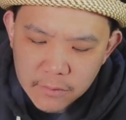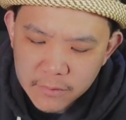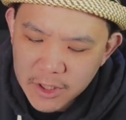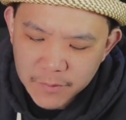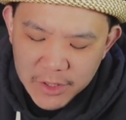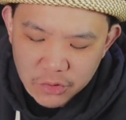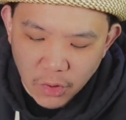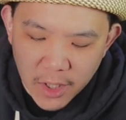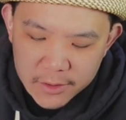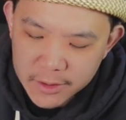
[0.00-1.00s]
Just my
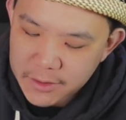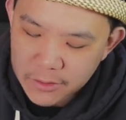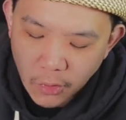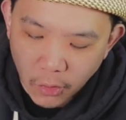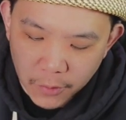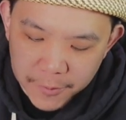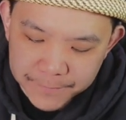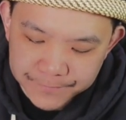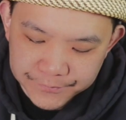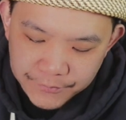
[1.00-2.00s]
draw, just horrible.
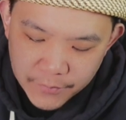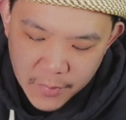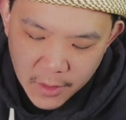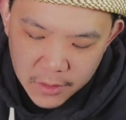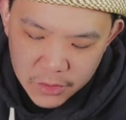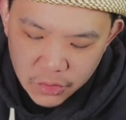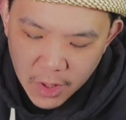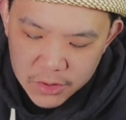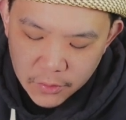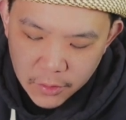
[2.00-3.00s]
The draw
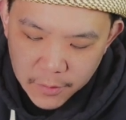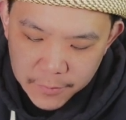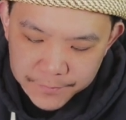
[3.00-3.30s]
is horrible.